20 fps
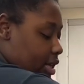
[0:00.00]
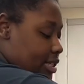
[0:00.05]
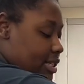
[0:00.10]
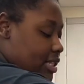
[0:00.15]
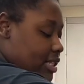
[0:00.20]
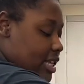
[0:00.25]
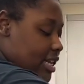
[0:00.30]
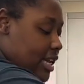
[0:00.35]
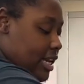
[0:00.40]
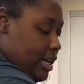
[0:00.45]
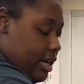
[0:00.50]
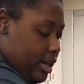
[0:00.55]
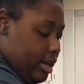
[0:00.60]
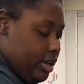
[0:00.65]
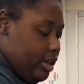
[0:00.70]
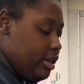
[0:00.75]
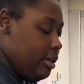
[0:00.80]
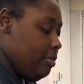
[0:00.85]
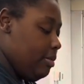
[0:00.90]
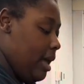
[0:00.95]
It's thickened
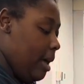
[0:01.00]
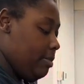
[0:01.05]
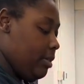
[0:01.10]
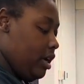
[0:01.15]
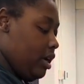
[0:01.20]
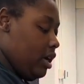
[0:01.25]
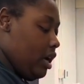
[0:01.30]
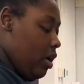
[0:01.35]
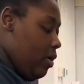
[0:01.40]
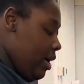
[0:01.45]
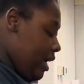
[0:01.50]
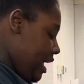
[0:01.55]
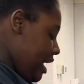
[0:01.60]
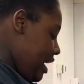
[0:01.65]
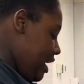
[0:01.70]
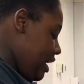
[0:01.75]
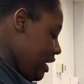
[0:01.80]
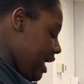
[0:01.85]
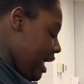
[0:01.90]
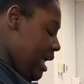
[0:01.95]
up. I'm gonna go ahead
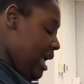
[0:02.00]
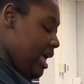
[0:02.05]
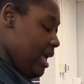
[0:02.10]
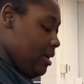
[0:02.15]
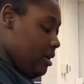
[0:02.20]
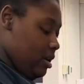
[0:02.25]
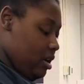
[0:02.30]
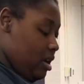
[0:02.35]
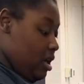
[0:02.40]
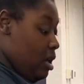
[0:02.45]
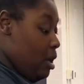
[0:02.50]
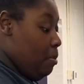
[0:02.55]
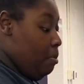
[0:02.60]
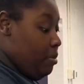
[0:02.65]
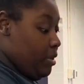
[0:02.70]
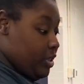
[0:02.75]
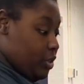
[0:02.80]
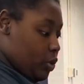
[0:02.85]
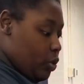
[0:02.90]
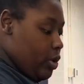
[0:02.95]
and add
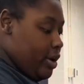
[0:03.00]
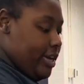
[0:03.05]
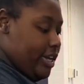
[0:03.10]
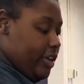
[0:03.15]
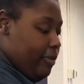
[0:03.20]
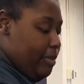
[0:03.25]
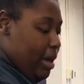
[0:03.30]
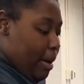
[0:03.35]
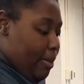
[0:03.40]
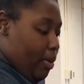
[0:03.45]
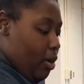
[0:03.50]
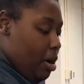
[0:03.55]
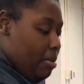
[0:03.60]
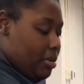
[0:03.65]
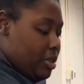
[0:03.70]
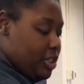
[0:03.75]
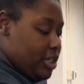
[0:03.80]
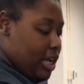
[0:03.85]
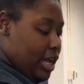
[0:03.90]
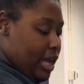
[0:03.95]
the majority of my
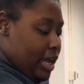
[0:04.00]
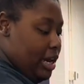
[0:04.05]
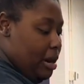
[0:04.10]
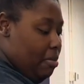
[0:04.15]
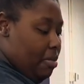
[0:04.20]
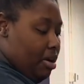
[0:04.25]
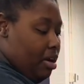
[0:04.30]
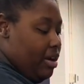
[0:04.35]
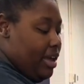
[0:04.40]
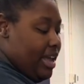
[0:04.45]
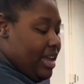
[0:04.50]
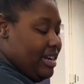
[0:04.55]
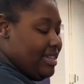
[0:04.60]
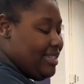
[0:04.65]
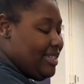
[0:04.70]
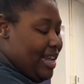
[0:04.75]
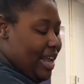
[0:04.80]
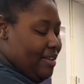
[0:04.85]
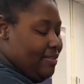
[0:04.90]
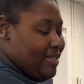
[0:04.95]
Parmesan. I'm gonna go ahead and
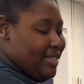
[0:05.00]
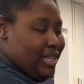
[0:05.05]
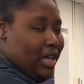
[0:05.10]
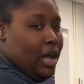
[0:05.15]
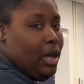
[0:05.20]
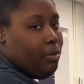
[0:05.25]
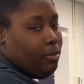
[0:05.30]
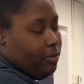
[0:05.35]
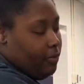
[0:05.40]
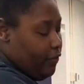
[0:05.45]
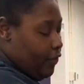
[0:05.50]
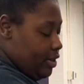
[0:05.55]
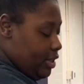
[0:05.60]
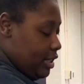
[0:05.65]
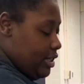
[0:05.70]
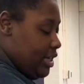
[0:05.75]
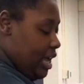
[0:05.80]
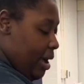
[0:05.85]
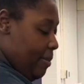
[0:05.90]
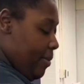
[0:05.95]
save some for the
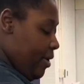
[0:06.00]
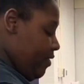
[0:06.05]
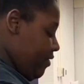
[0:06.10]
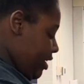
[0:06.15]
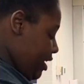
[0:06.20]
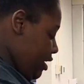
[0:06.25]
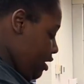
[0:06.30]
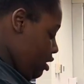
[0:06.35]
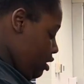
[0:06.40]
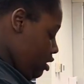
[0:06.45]
top of it.